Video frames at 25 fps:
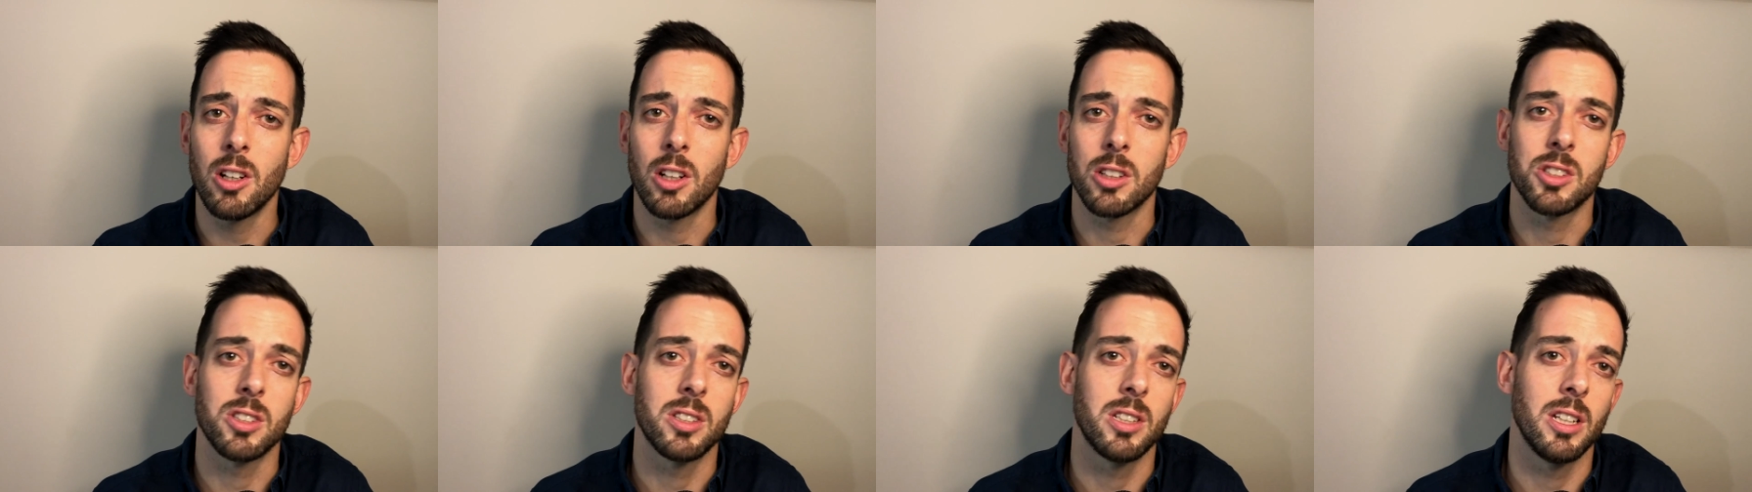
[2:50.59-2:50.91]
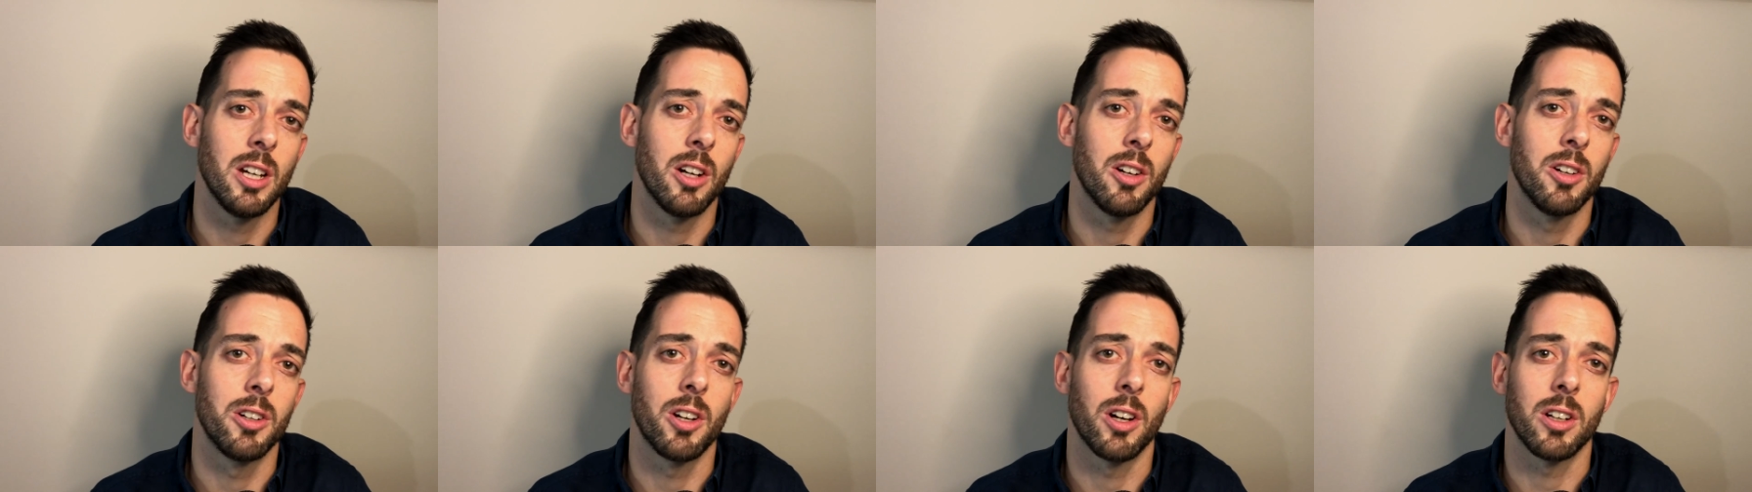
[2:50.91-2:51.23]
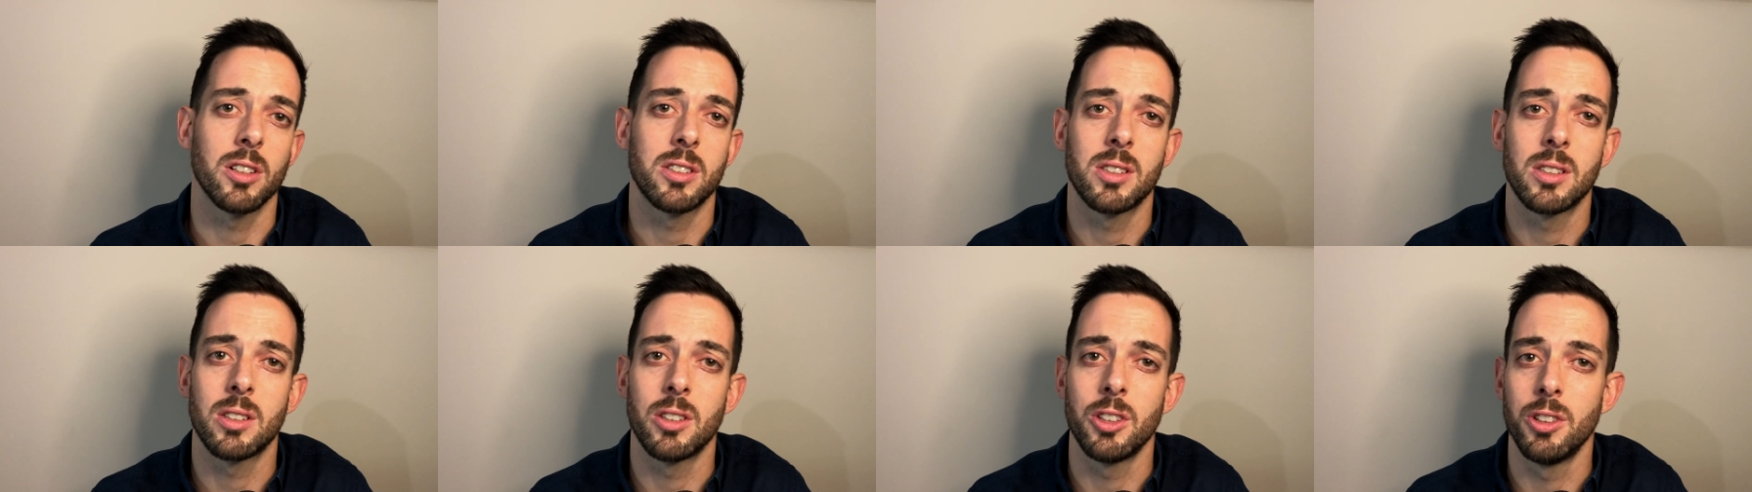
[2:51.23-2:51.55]

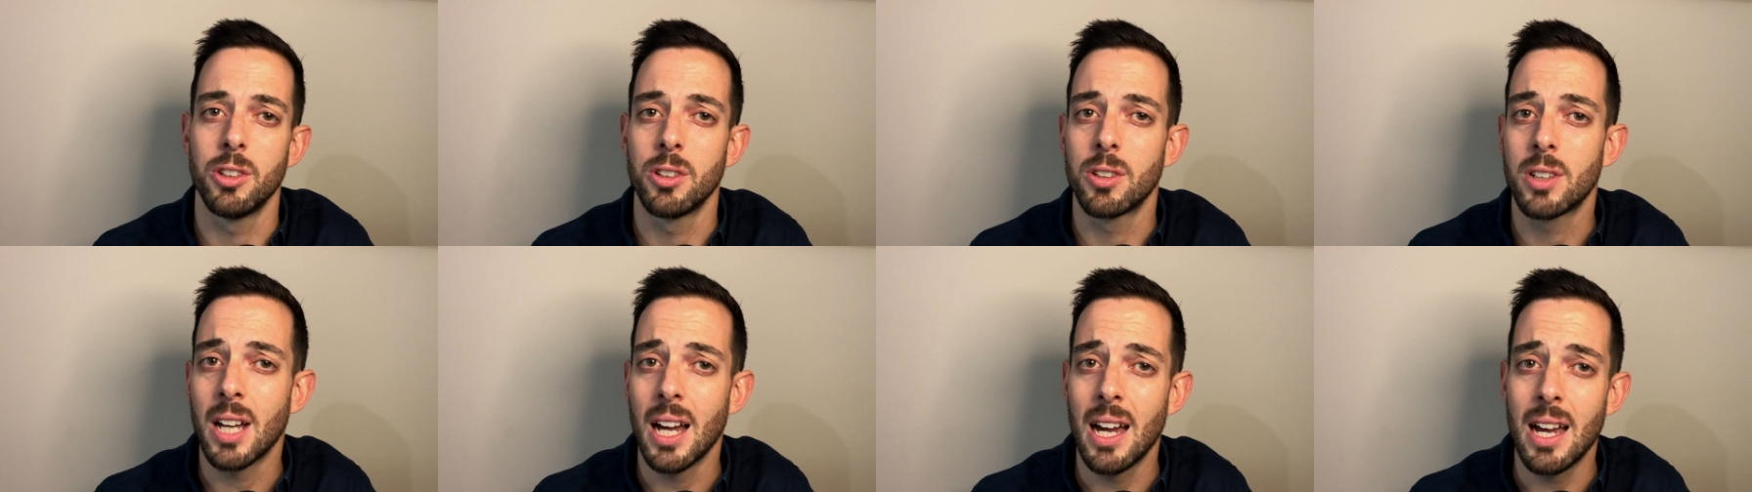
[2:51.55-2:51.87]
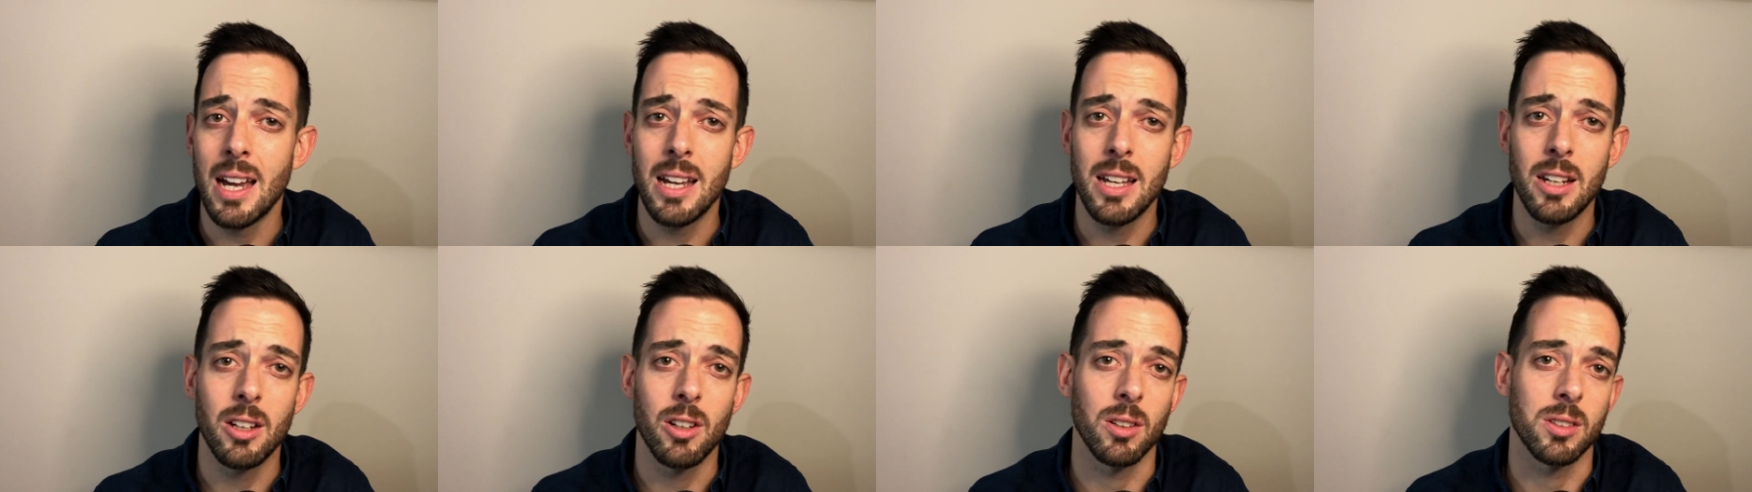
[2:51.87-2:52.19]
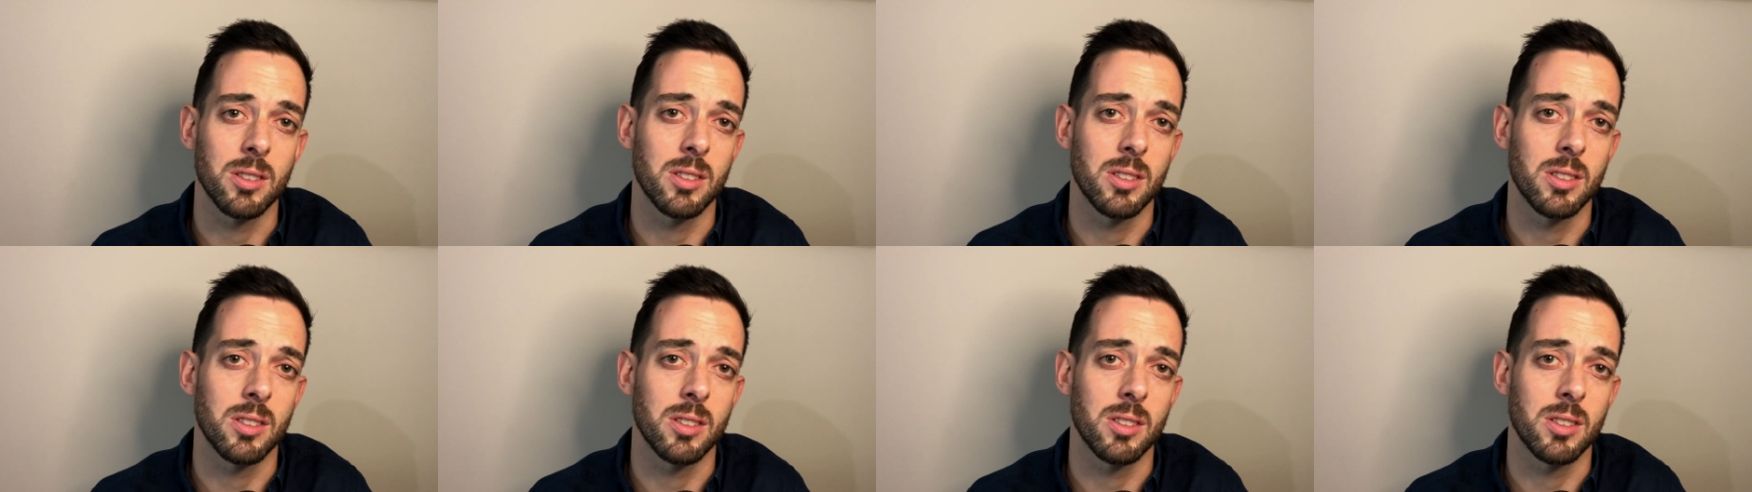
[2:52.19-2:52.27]
.co.uk,